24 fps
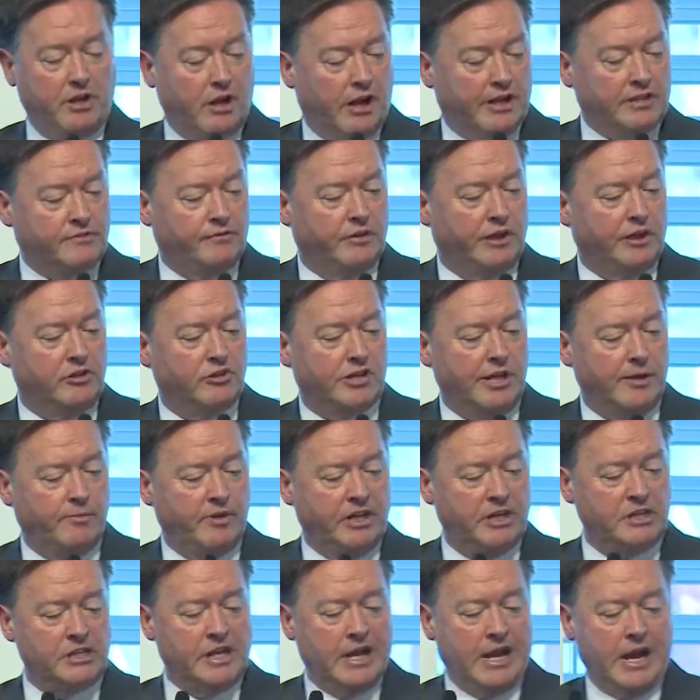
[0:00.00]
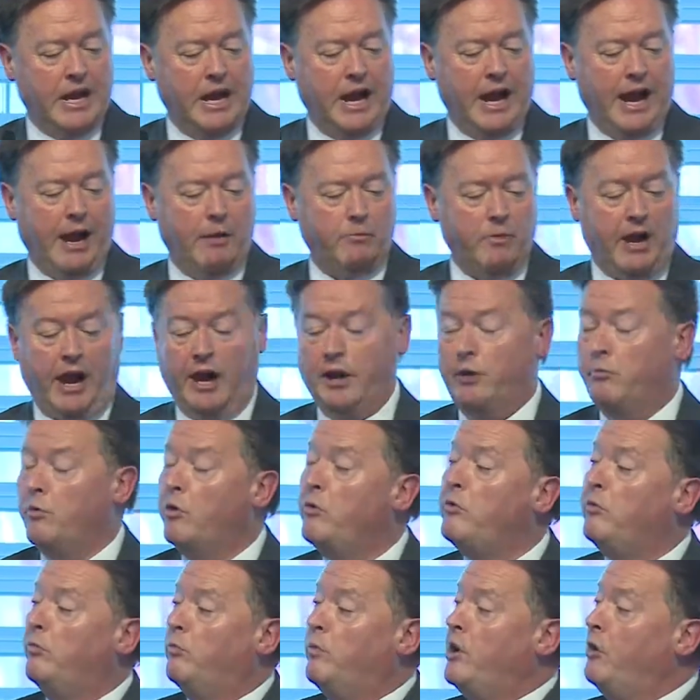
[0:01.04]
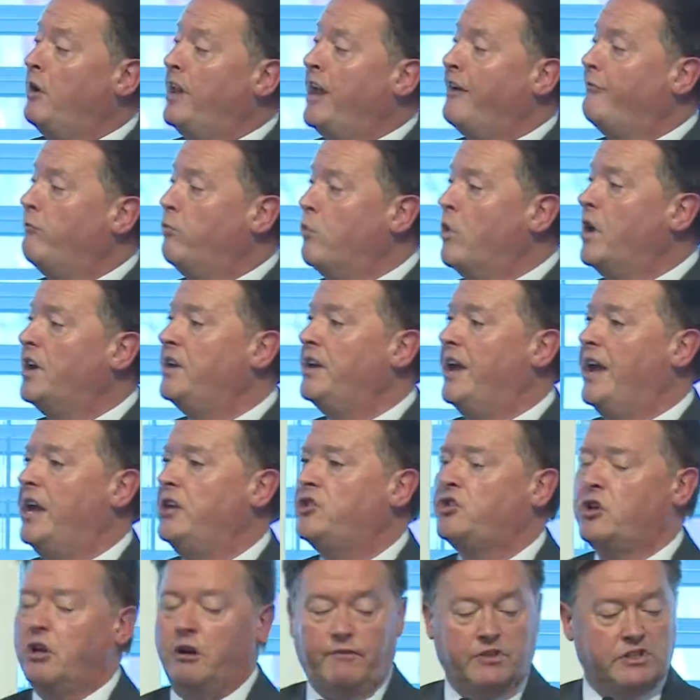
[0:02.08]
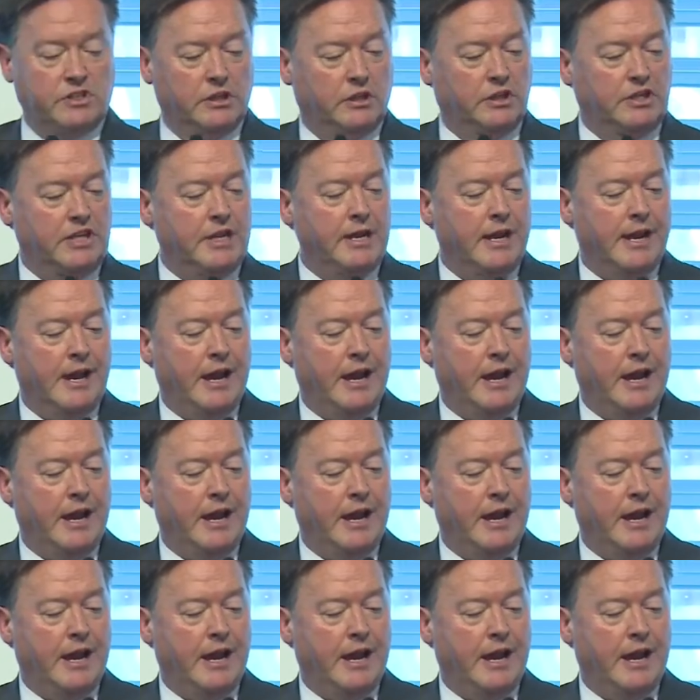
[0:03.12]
Heights Village Limited, and we only have one aged care facility,